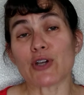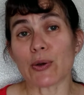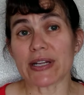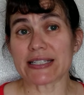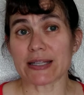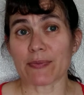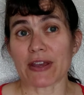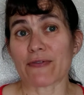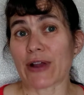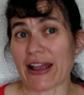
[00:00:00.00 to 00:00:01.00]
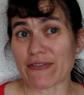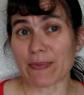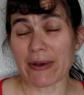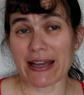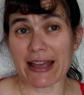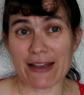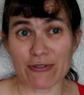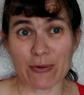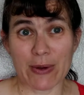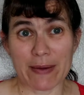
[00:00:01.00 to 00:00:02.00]
noting something for every,
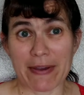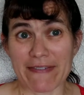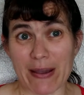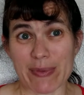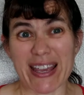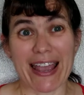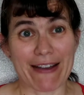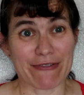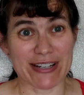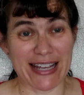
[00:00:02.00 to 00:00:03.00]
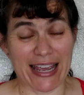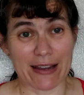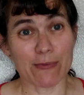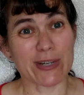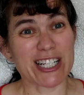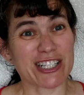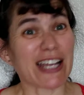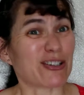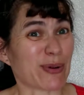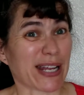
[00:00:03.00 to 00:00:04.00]
everyone in my family every day, which
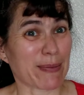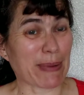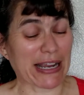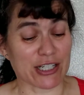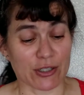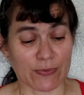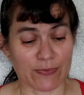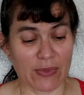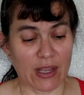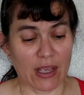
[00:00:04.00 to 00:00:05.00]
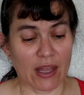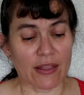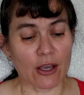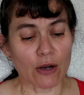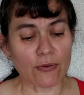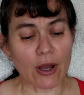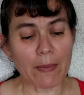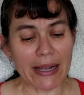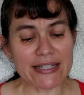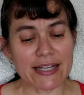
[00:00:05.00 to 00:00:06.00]
I do want to get back to, the overall
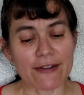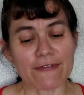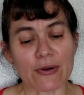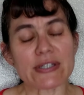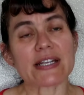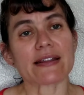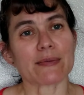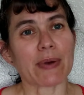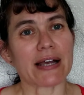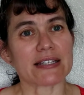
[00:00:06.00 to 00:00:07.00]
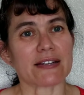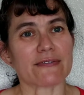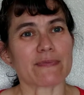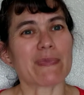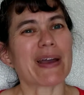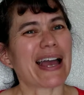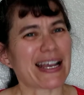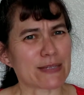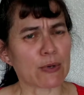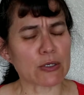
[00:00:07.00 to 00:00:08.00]
mindset of focusing on the positive
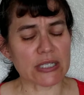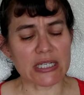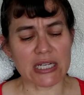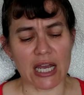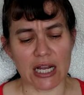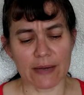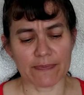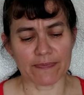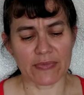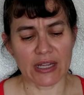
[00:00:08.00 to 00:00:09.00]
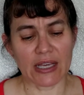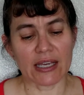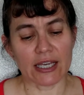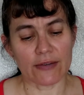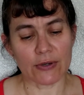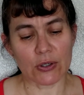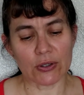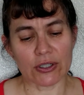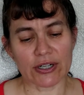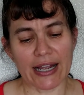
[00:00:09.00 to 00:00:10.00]
has mostly stuck. Even
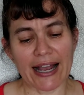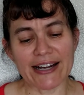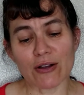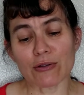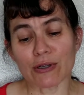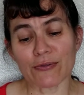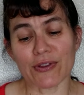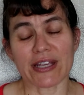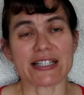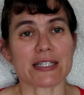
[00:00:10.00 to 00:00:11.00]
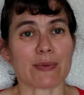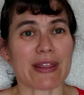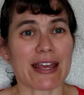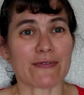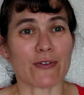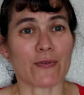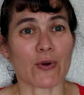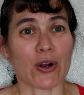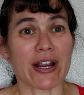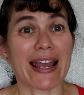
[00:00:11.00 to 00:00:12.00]
cooler, I now look for things to be thankful
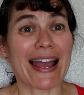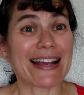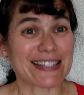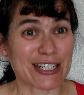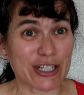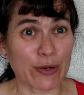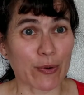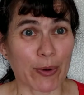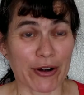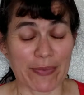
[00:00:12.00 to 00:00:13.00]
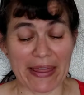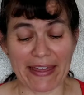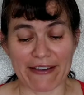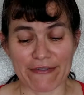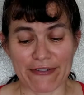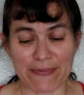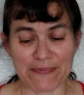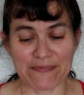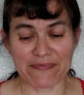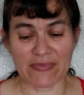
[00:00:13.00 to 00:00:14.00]
for as a general part of my life.
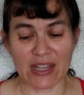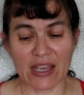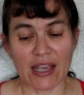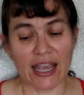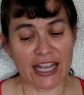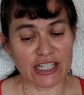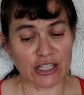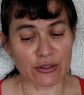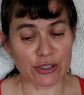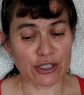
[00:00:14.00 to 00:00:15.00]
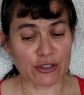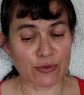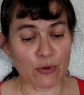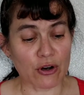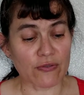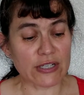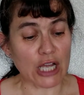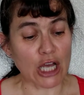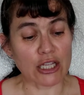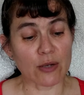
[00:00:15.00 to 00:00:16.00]
A J learned to do more of his
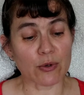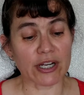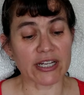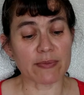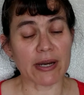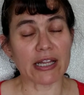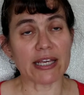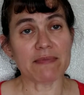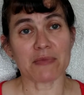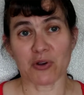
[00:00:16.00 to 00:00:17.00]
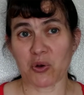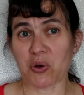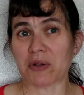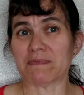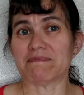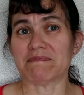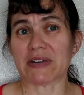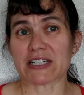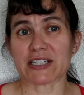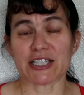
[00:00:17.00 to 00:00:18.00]
online work independently? Cool.
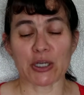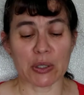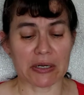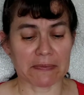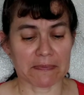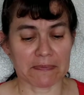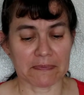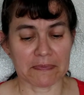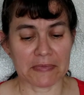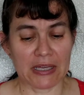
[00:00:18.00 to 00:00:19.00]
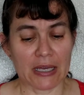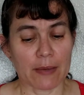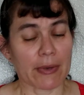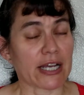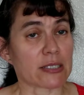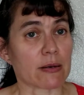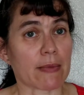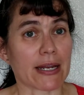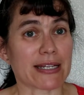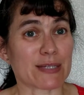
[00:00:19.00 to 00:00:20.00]
Mentally noted. My husband
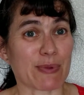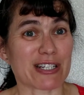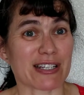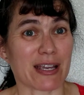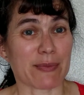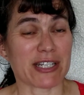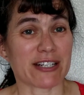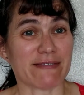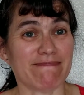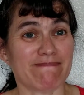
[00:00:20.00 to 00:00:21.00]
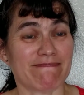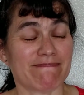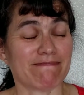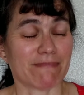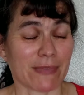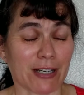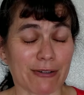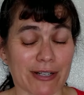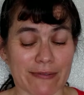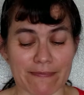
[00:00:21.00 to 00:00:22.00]
made an especially yummy dinner?
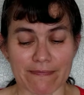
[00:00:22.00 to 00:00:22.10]
Noted.